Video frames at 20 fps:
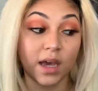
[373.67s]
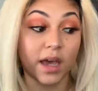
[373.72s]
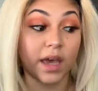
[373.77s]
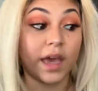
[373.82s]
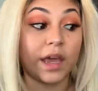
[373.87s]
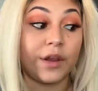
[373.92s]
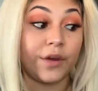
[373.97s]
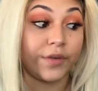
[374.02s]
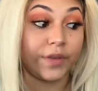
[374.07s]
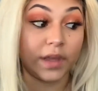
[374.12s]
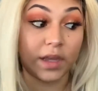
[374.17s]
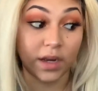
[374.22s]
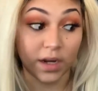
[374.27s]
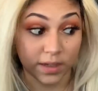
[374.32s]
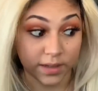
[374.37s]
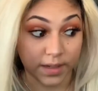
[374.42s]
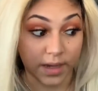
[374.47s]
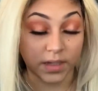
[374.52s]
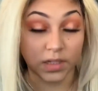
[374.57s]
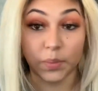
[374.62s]
I know the
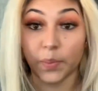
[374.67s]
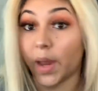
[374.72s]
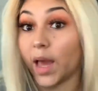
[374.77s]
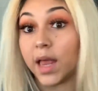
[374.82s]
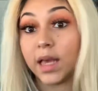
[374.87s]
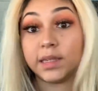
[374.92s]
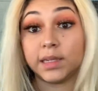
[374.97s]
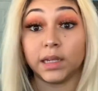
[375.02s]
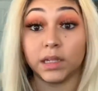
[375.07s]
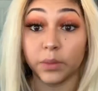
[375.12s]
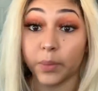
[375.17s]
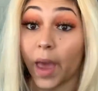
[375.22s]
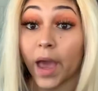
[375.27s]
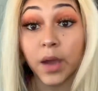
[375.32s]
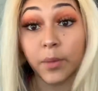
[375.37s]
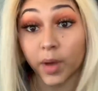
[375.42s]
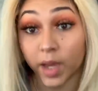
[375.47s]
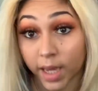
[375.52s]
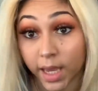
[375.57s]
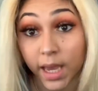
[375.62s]
Anastasia palettes like the back of
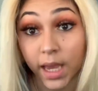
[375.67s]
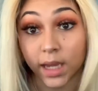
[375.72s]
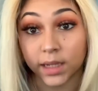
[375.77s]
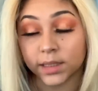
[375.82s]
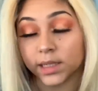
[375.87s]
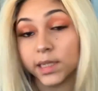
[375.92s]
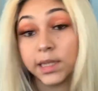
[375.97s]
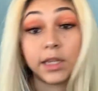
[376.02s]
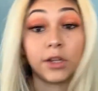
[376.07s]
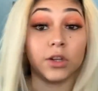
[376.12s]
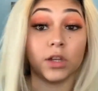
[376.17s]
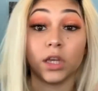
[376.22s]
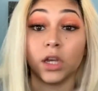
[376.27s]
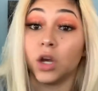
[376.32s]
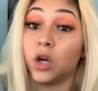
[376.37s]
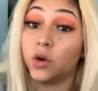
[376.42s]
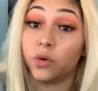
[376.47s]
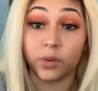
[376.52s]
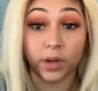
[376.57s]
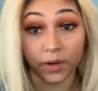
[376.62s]
my hand. I literally
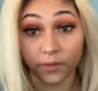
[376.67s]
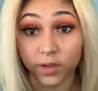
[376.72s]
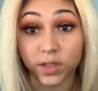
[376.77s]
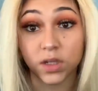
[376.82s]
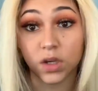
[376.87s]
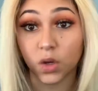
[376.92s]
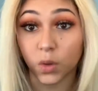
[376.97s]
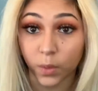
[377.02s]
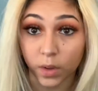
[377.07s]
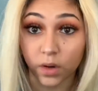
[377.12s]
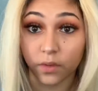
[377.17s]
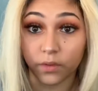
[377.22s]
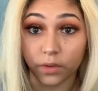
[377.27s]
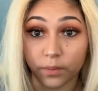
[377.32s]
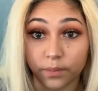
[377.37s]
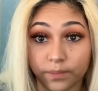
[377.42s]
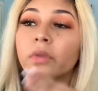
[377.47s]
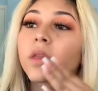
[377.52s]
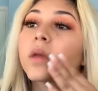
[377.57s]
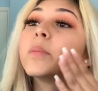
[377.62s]
own every single one of
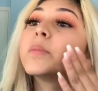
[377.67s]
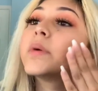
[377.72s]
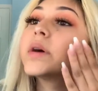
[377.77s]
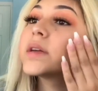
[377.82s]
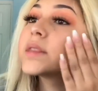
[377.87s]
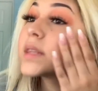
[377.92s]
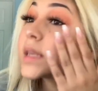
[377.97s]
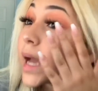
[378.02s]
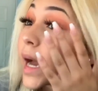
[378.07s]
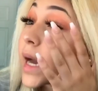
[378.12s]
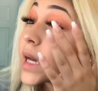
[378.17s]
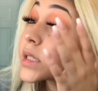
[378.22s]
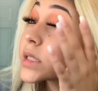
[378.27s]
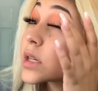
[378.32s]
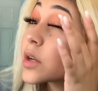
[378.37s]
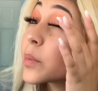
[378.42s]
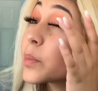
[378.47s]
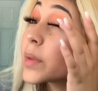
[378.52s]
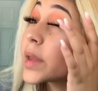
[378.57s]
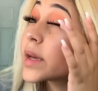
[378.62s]
them. But the
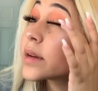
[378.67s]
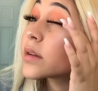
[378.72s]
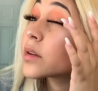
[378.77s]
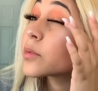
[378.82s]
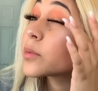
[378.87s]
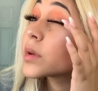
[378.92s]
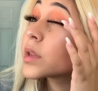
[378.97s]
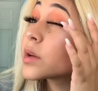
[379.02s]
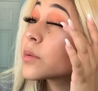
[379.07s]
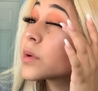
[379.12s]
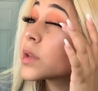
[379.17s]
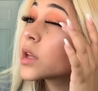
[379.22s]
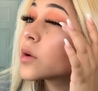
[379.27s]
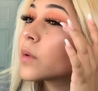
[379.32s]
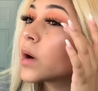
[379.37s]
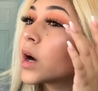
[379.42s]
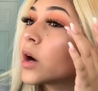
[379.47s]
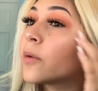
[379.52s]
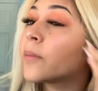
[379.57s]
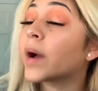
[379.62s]
eyeshadow blended really, really
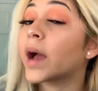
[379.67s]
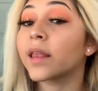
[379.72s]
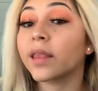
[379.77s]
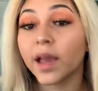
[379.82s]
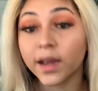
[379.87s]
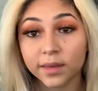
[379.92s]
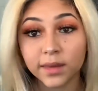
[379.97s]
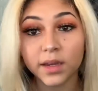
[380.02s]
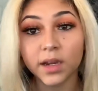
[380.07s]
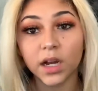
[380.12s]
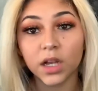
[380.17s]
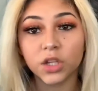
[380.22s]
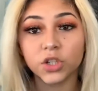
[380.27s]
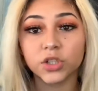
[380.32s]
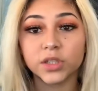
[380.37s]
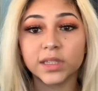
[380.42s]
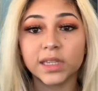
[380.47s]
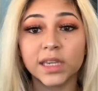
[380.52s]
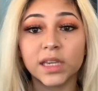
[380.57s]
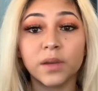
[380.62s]
well. I like the color
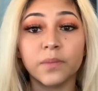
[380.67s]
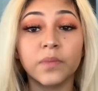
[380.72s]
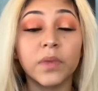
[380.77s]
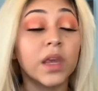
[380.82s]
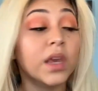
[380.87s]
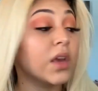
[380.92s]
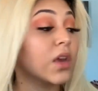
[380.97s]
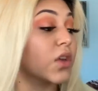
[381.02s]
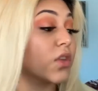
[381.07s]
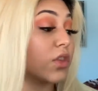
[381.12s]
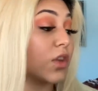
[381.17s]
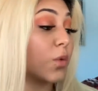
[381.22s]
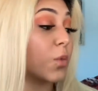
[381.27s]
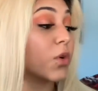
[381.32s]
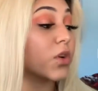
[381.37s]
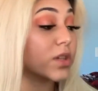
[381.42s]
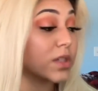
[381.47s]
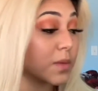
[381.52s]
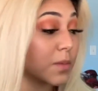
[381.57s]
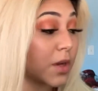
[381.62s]
scheme. There
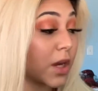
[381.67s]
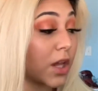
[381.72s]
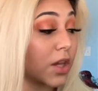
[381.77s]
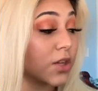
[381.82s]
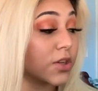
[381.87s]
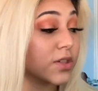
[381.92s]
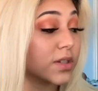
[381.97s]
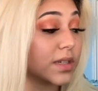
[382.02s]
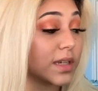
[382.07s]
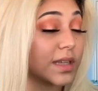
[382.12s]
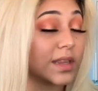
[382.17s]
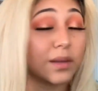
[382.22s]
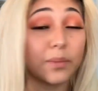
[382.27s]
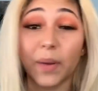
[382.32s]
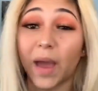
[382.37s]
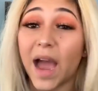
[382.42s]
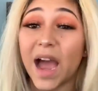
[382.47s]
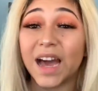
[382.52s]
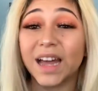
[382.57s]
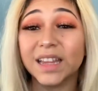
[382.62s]
were some colors in the
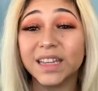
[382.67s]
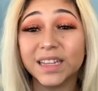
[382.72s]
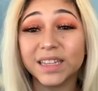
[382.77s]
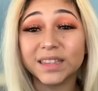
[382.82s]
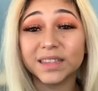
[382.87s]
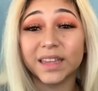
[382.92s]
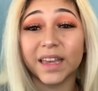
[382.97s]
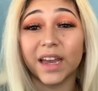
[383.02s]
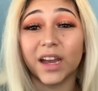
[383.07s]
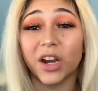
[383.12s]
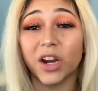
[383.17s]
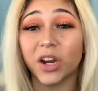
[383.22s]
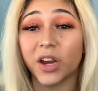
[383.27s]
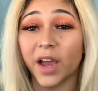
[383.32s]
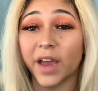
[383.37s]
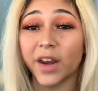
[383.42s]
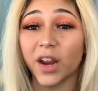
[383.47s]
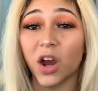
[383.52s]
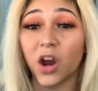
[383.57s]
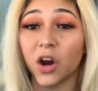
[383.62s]
palette that are
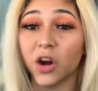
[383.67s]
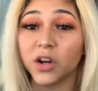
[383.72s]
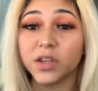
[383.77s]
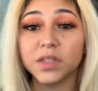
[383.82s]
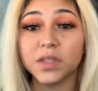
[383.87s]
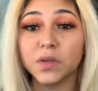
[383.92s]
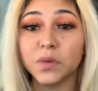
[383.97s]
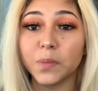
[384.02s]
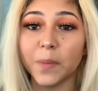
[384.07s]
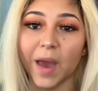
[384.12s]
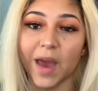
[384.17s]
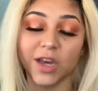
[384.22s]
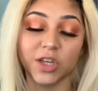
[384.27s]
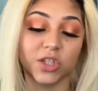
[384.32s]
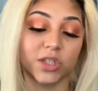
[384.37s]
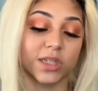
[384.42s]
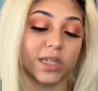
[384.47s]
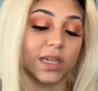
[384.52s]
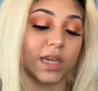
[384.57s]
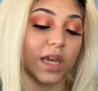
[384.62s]
kind of hard to mash
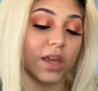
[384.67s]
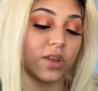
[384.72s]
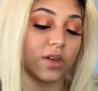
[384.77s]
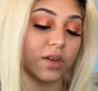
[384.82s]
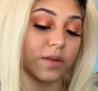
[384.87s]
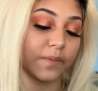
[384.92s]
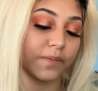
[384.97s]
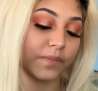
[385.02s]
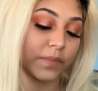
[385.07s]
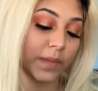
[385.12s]
together.